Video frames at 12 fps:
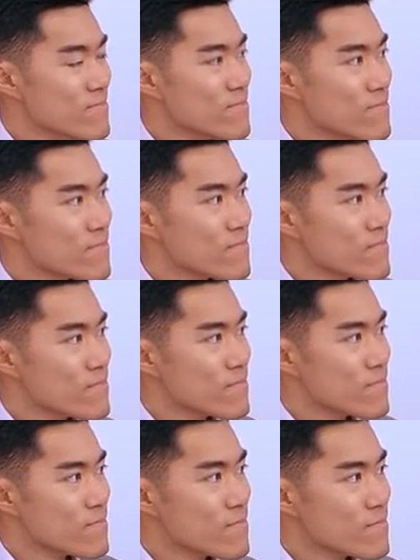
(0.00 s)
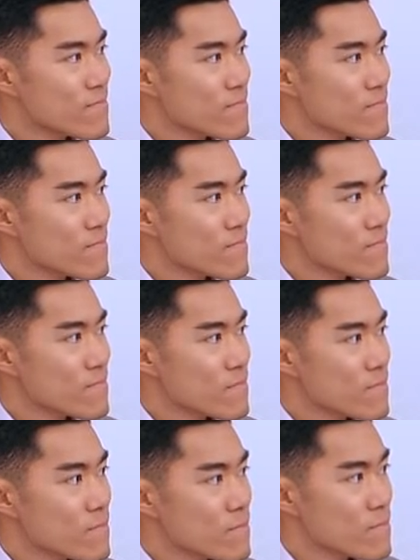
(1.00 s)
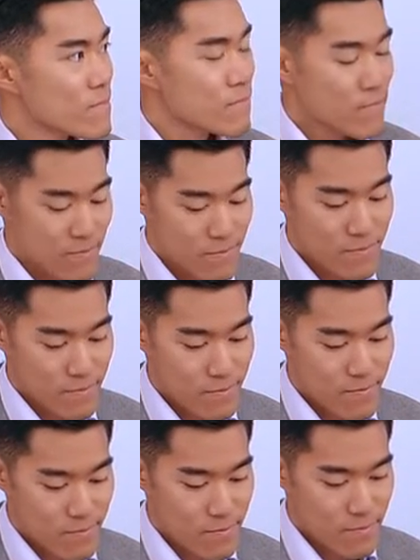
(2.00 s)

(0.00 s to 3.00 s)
[no speech]